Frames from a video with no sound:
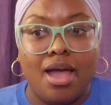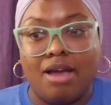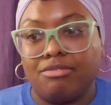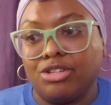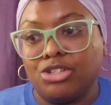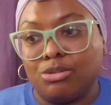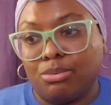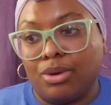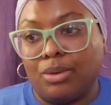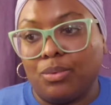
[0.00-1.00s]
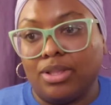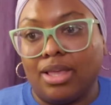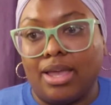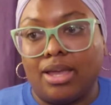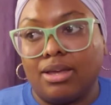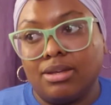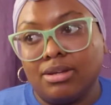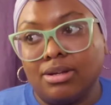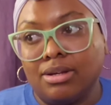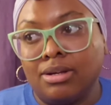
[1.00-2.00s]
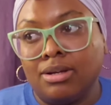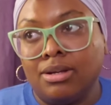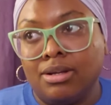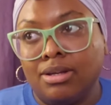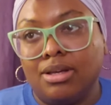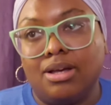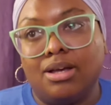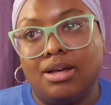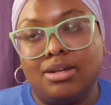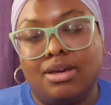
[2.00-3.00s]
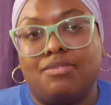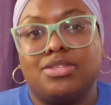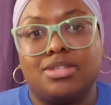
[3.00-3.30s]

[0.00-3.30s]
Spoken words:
I've reached a point where like enough is